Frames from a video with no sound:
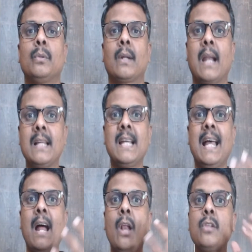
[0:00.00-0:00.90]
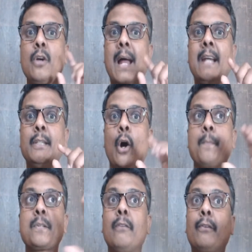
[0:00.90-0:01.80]
Raja also had the
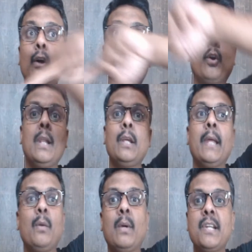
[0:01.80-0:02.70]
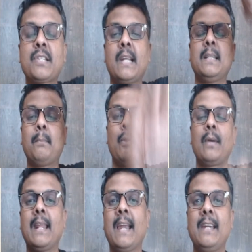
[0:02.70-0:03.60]
option of controlling anyone inside the
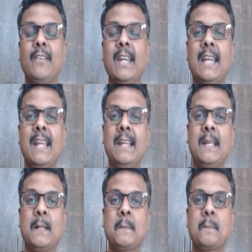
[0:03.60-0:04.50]
boundary, right? Very clearly.